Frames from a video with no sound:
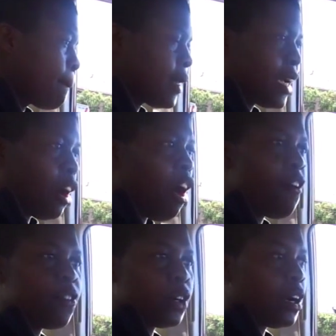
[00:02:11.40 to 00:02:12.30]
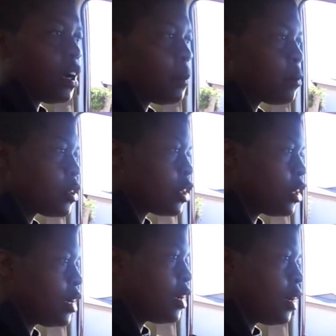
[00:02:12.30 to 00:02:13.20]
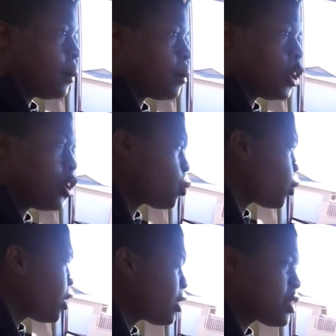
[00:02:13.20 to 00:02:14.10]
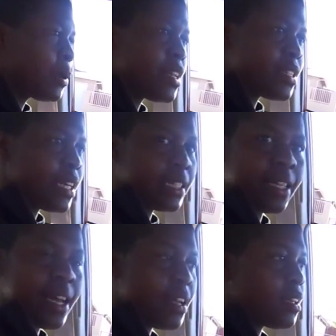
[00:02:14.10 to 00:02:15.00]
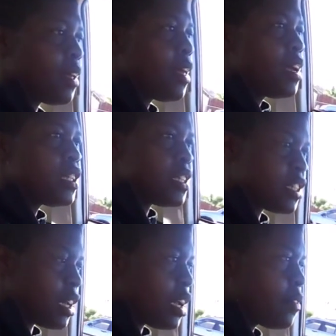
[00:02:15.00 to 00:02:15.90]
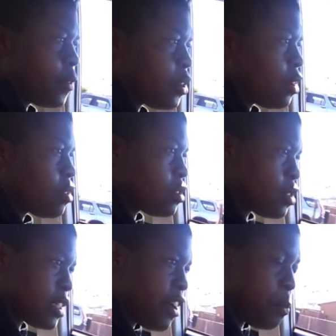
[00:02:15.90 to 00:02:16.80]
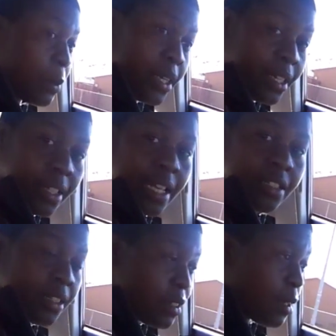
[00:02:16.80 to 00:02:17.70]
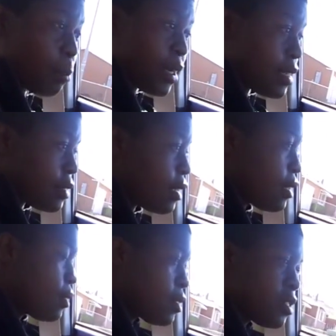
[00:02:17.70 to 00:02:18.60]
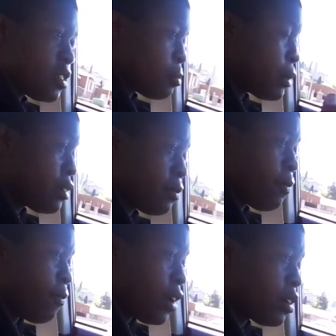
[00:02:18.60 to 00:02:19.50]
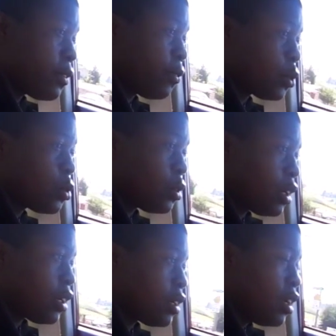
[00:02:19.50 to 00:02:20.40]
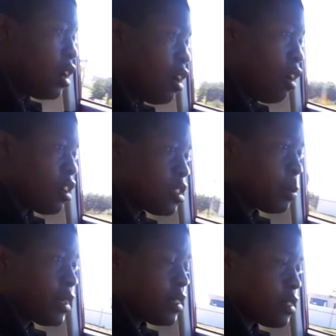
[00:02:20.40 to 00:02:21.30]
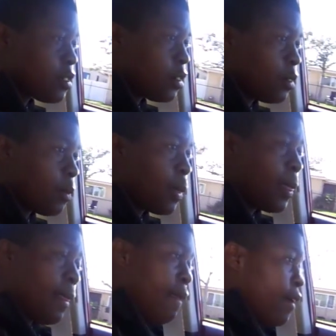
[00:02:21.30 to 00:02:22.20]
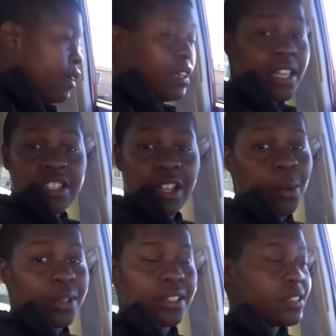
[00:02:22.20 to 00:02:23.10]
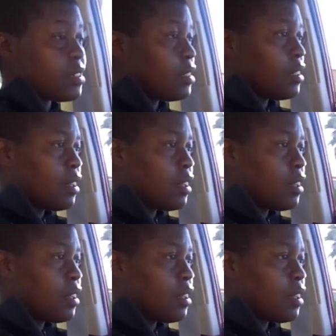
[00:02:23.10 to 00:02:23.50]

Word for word: like offer up um, Goodwill, these places like that to save, you know, to save money. That's the biggest thing, is being very frugal on our spending. So, yeah, that's all I wanted to say.